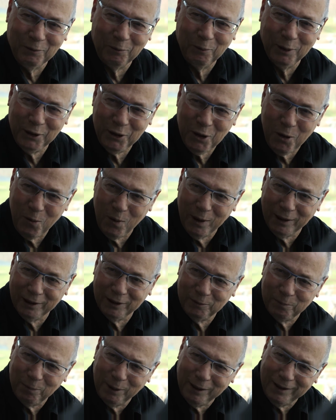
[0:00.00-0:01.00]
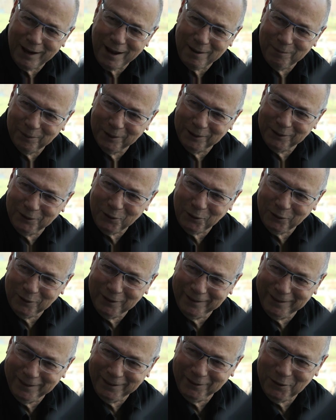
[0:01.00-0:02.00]
When you were at Bell
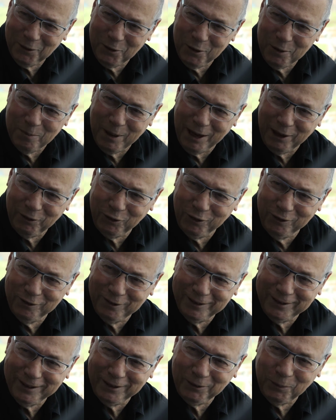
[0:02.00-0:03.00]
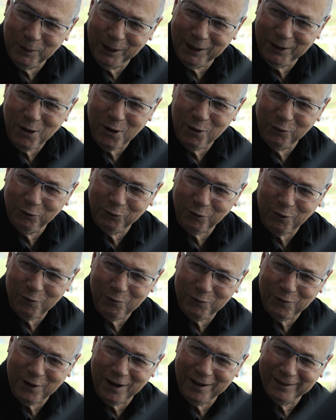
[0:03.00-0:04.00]
Laboratory, did you imagine that it will go so
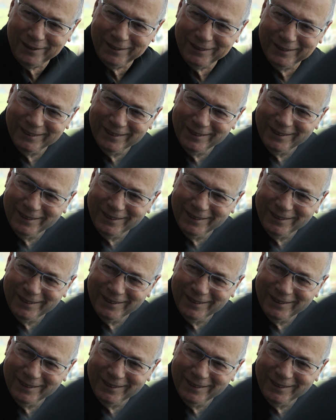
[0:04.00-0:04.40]
far?